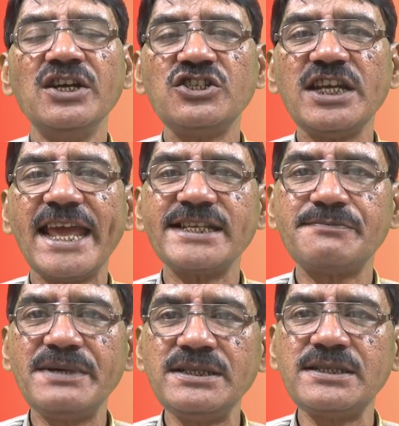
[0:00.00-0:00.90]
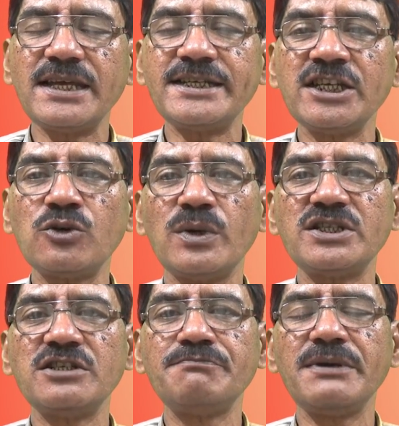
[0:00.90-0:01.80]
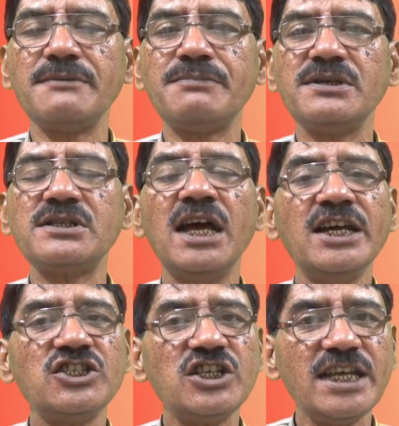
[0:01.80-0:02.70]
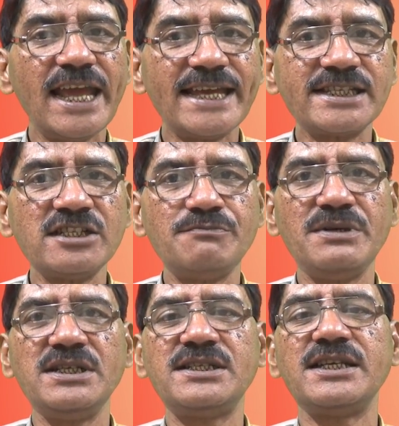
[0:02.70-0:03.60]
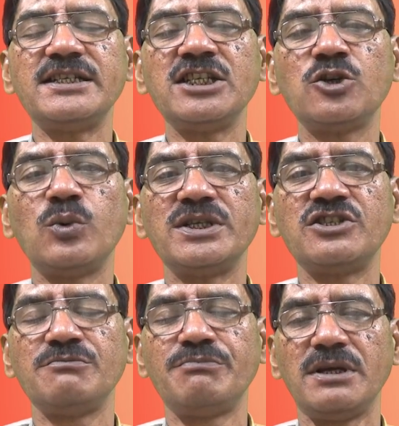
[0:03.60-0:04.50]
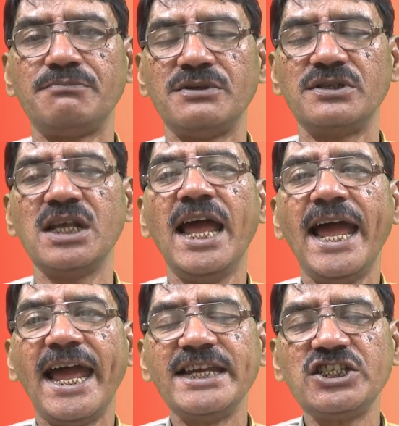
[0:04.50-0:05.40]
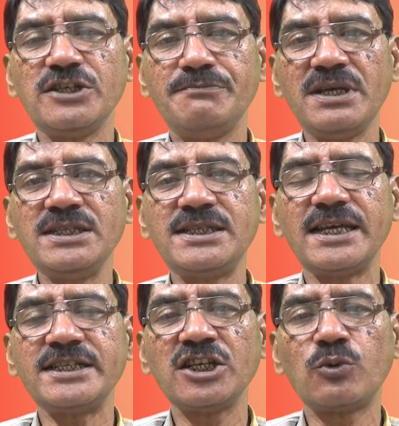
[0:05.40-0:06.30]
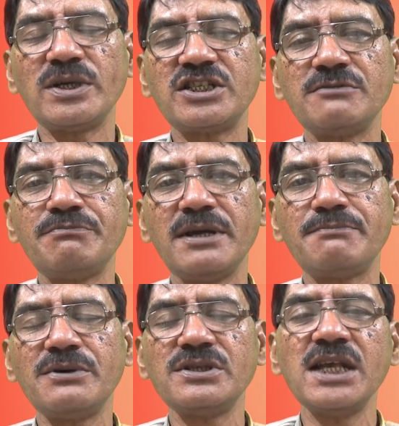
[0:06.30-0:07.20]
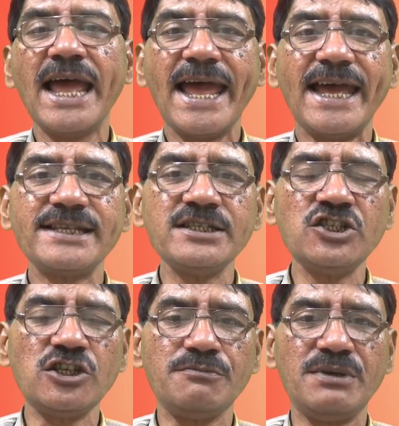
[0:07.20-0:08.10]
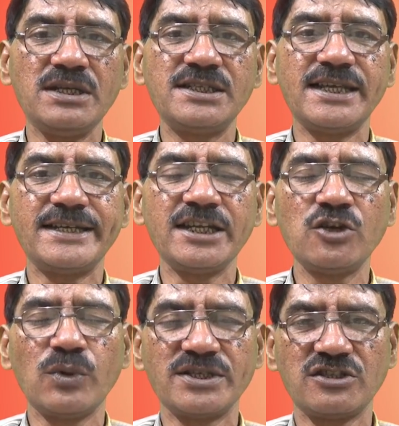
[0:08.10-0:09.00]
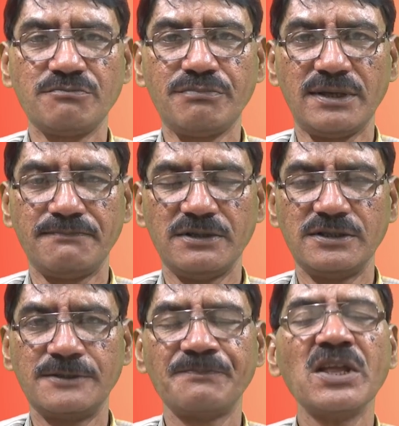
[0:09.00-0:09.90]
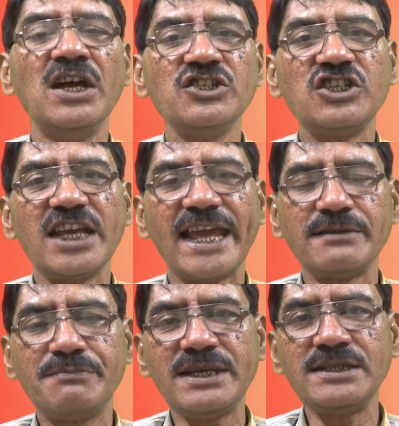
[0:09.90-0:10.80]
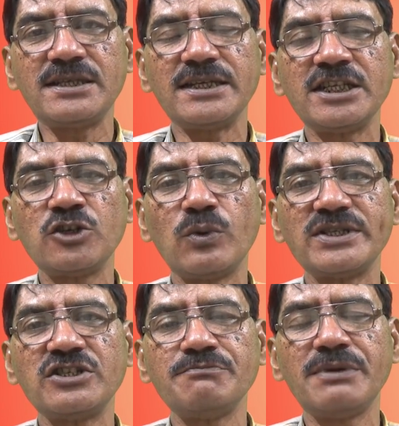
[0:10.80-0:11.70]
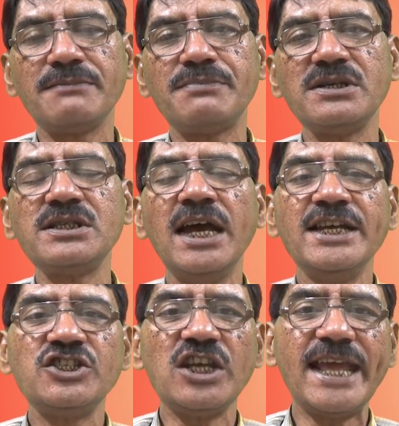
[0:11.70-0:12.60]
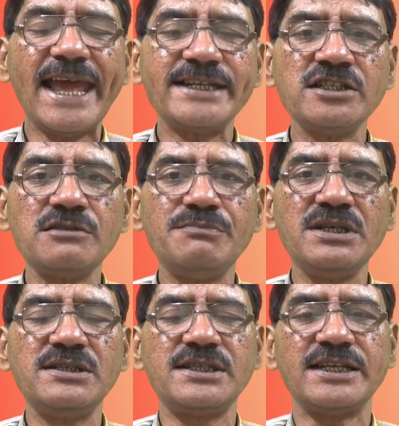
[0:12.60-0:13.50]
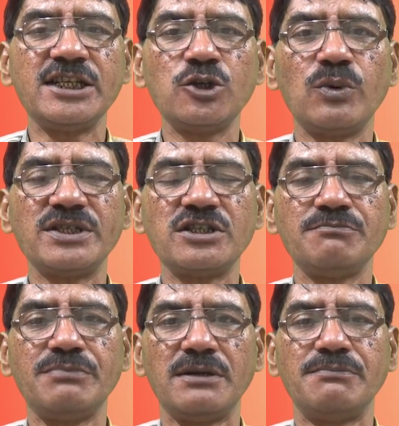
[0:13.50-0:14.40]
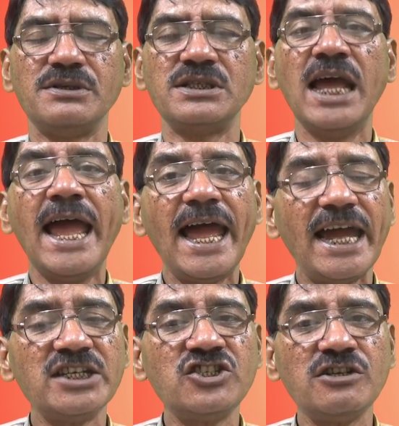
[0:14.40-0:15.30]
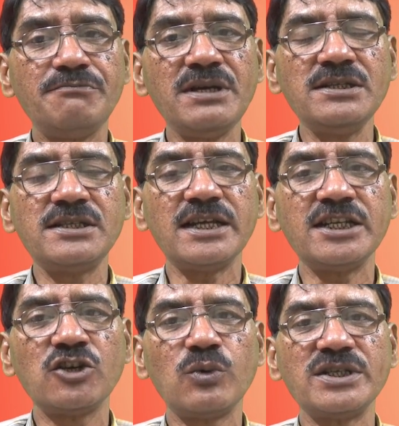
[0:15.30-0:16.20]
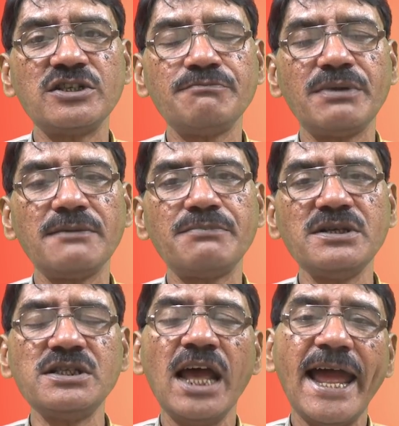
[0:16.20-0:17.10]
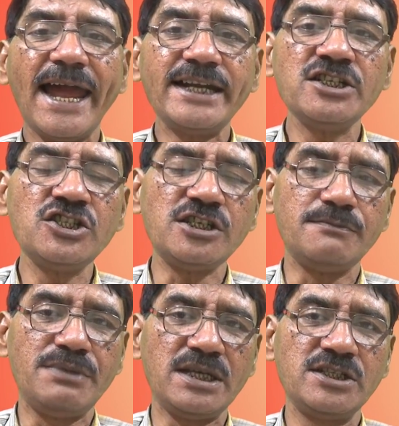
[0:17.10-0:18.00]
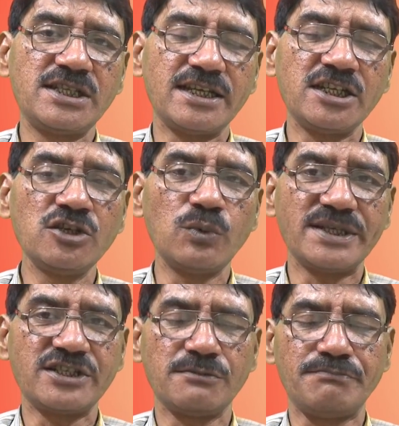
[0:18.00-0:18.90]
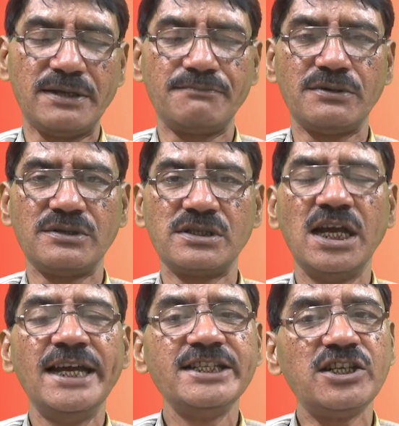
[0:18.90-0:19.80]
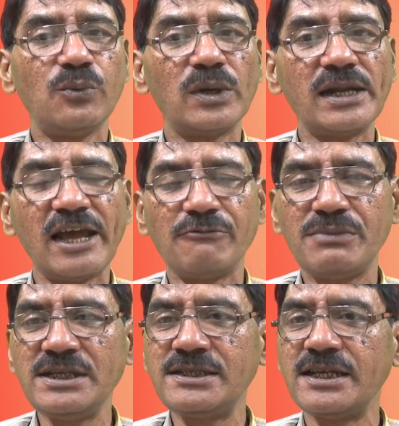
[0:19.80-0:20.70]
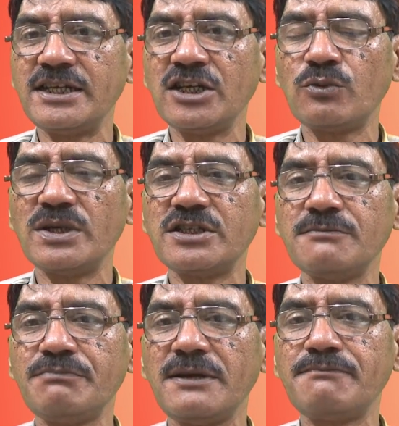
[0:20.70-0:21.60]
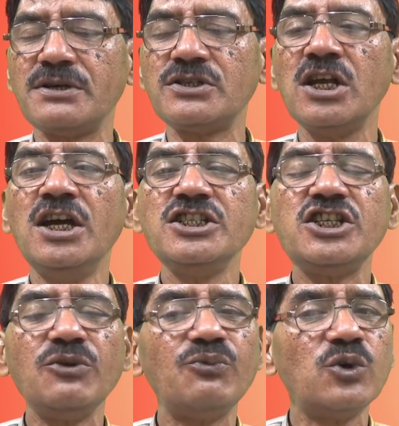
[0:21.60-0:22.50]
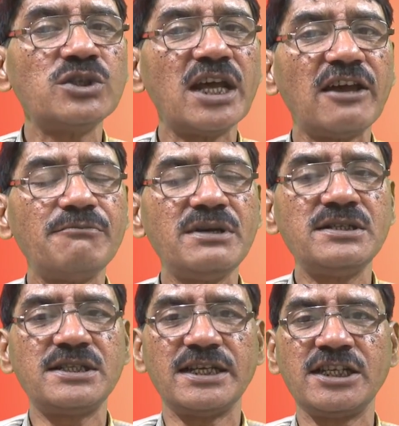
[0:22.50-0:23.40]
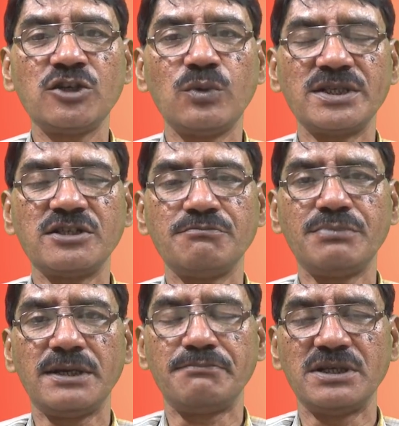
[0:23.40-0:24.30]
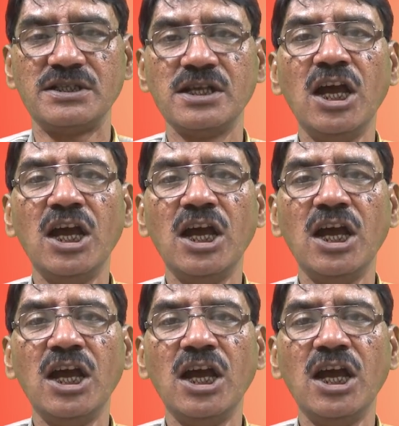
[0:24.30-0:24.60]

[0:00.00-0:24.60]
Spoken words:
She has been setting question papers. She hasn't been setting question papers. Has she been setting question papers? Hasn't she been setting question papers? She had been setting question papers. She hadn't been setting question papers. Had she been setting question papers? Hadn't she been setting question papers? She will have been setting question papers. She won't have been setting question papers.